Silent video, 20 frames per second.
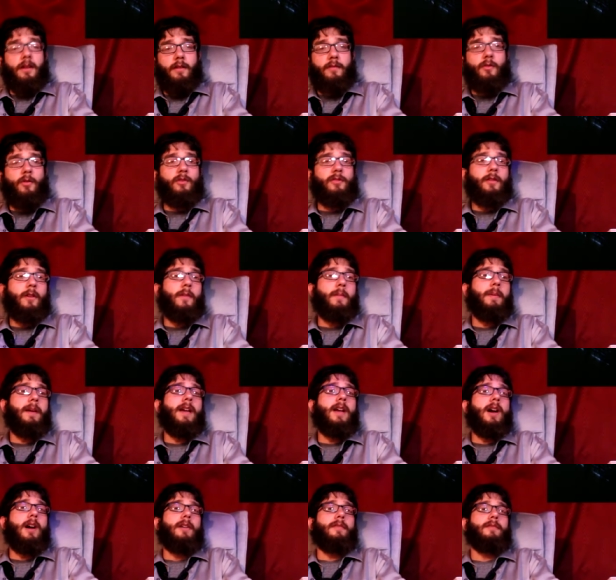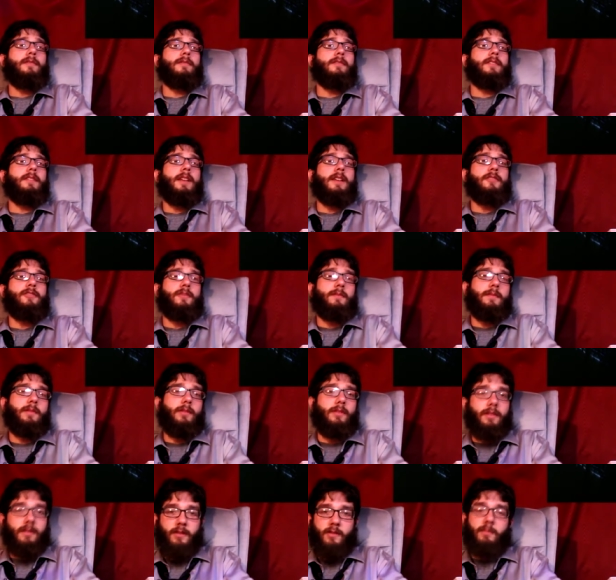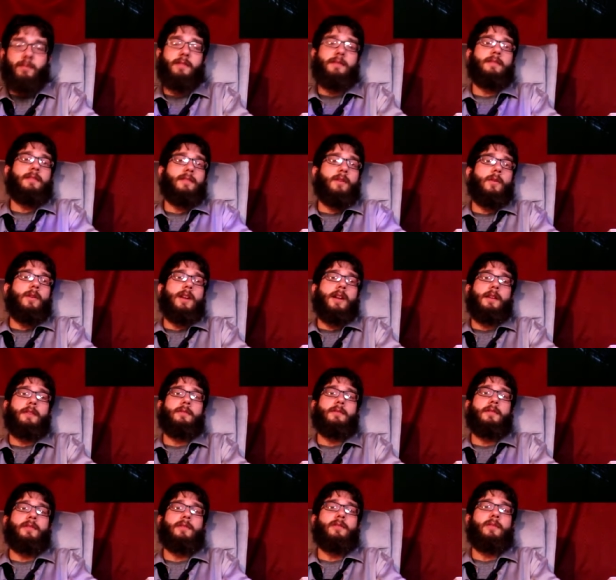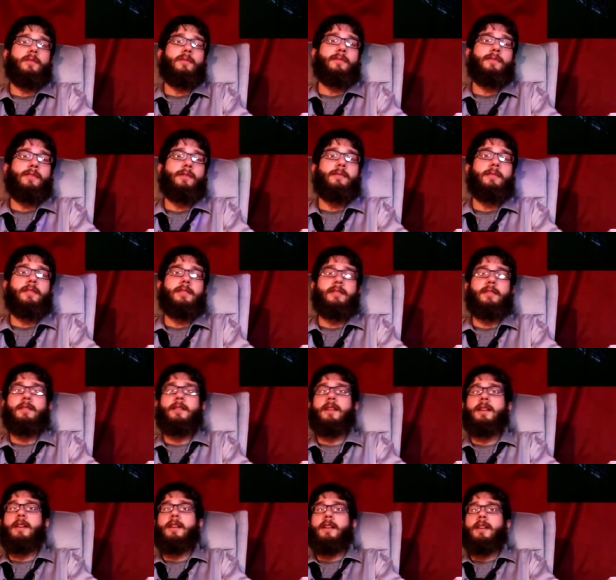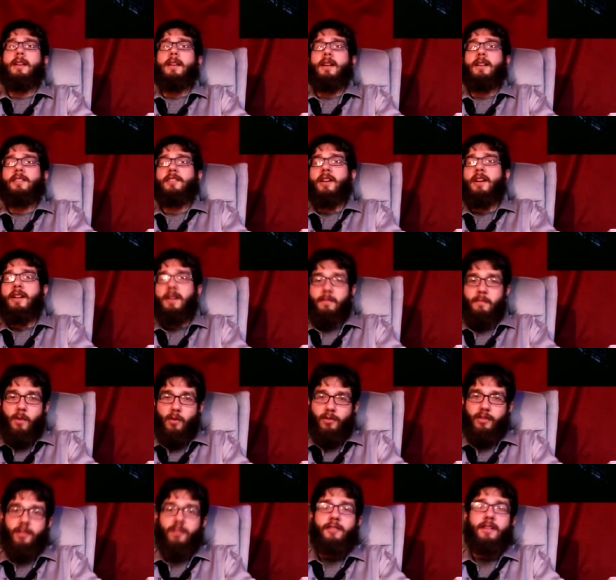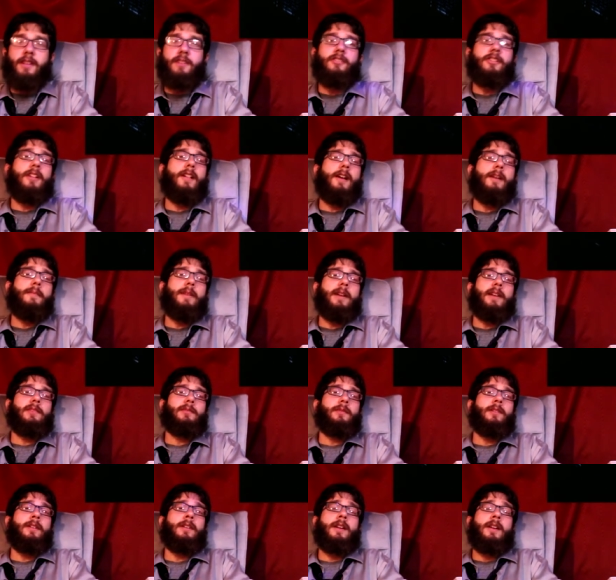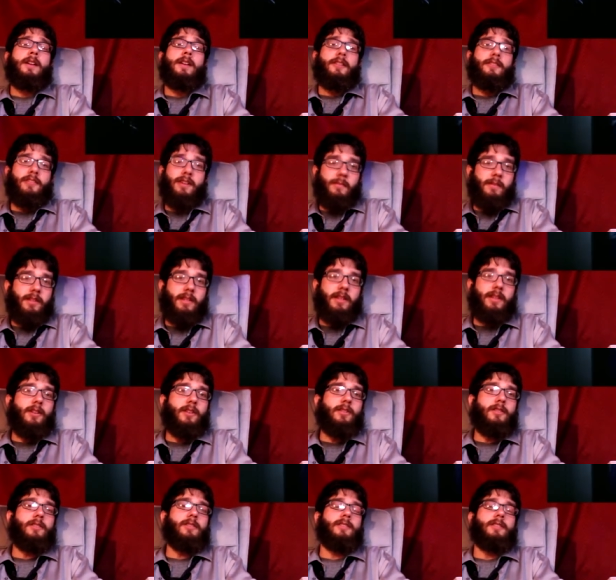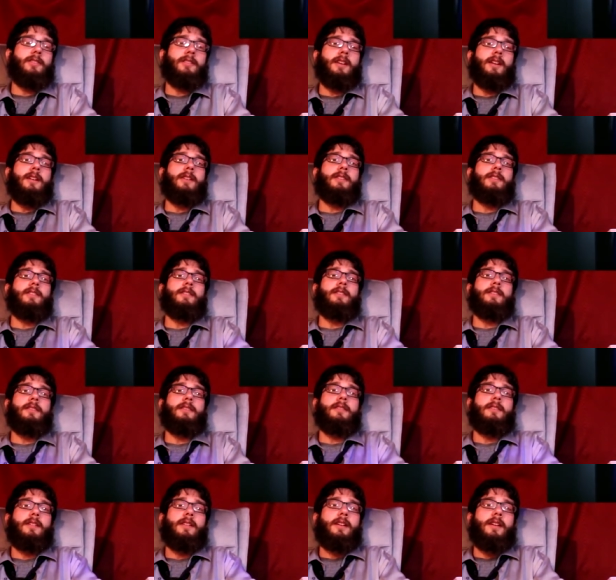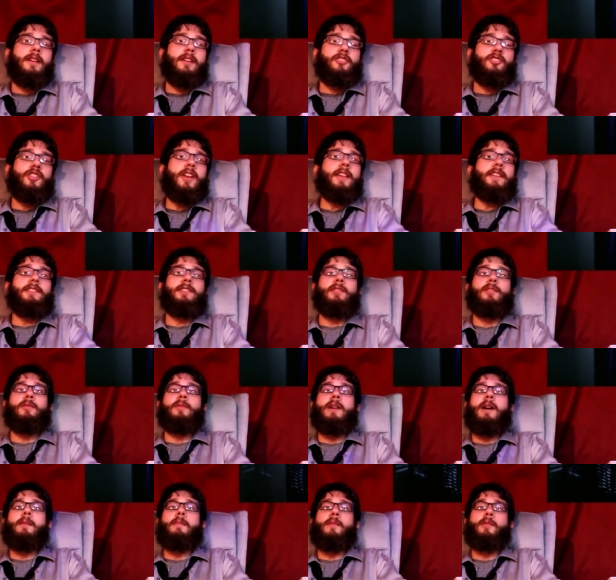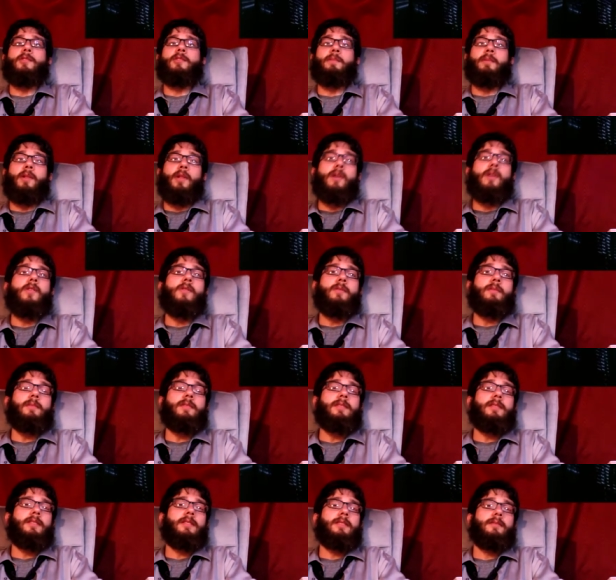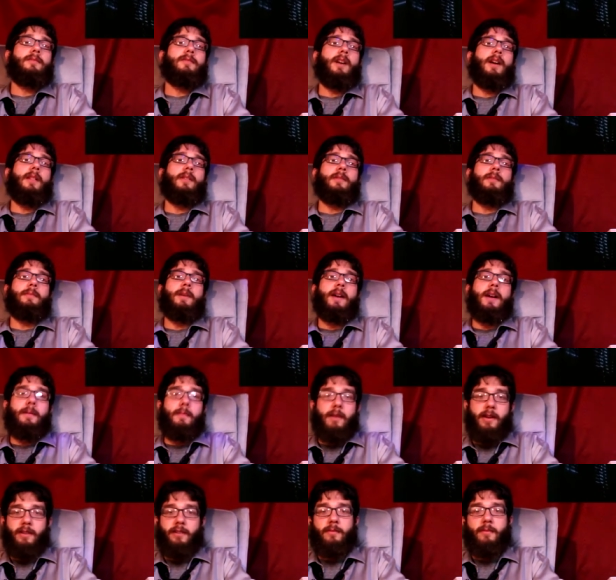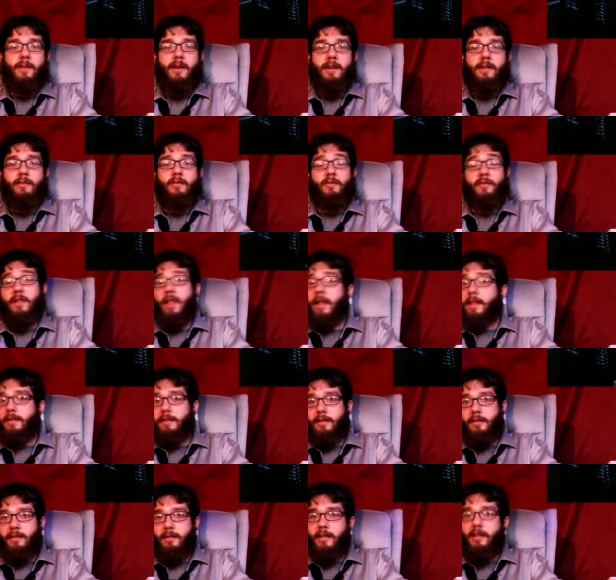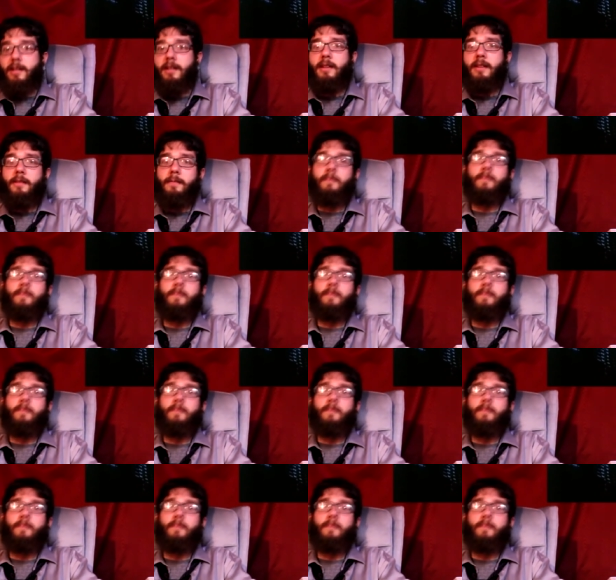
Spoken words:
Of course, all the payoff of the tension building that's been going on throughout the whole film is an exciting multi-stage climax where Jamie Lee Curtis's character is chased throughout multiple homes, followed by Michael Myers relentlessly.